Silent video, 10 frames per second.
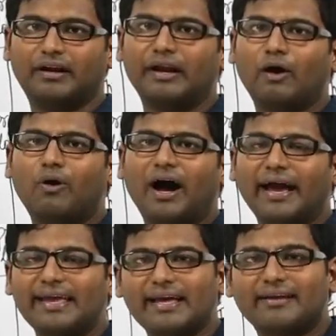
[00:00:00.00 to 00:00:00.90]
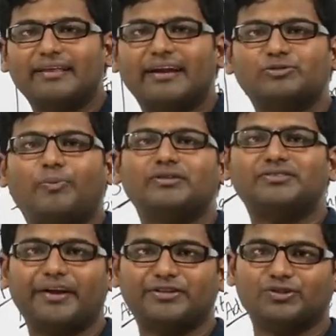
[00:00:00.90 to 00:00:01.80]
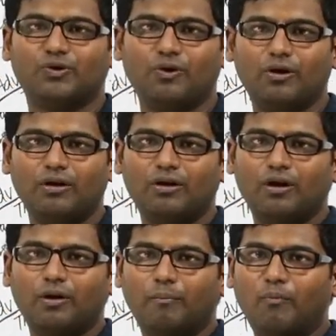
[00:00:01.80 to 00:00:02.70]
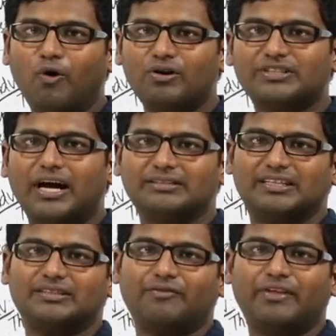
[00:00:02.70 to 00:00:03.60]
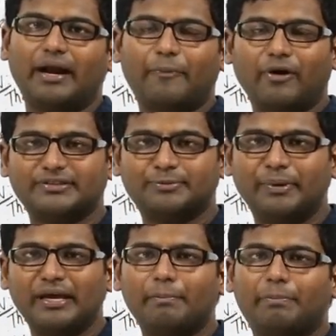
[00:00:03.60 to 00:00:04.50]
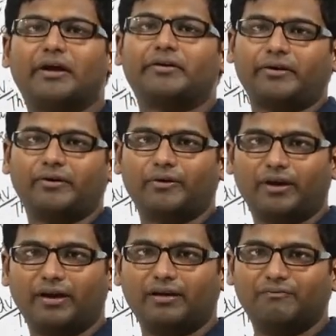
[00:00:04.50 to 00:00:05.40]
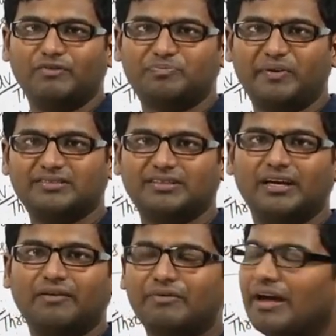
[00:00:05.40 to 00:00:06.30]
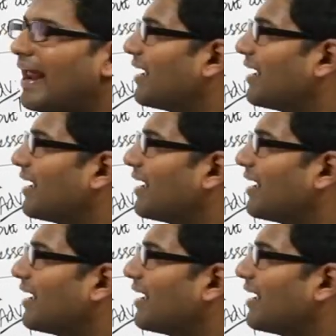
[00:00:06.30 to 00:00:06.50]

Now higher the response ratio, more chances of that process being picked, okay, which means we are